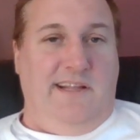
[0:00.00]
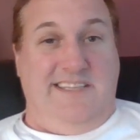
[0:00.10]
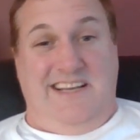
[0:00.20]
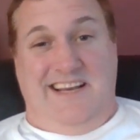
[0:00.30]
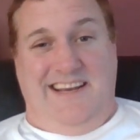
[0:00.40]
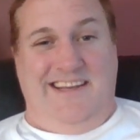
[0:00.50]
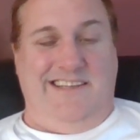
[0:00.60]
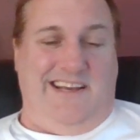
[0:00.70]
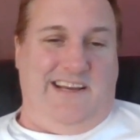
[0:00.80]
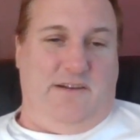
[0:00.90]
They'll say,
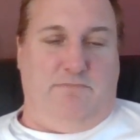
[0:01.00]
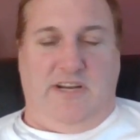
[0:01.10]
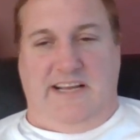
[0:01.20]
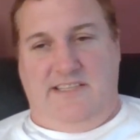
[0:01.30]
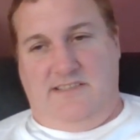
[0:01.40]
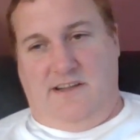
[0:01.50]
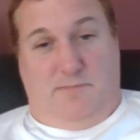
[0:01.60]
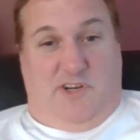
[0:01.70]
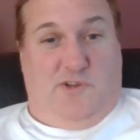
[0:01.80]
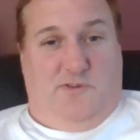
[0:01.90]
hey, yeah, my case is
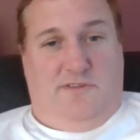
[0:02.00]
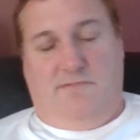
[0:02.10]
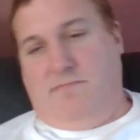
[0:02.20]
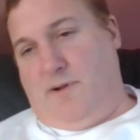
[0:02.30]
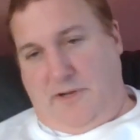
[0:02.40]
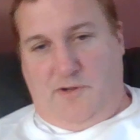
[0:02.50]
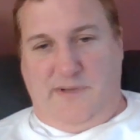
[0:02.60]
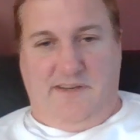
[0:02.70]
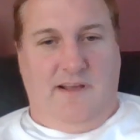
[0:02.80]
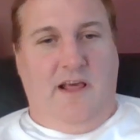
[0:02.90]
I'm going to lose, I'm going to
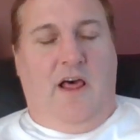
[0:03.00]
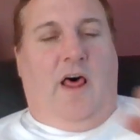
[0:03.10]
win.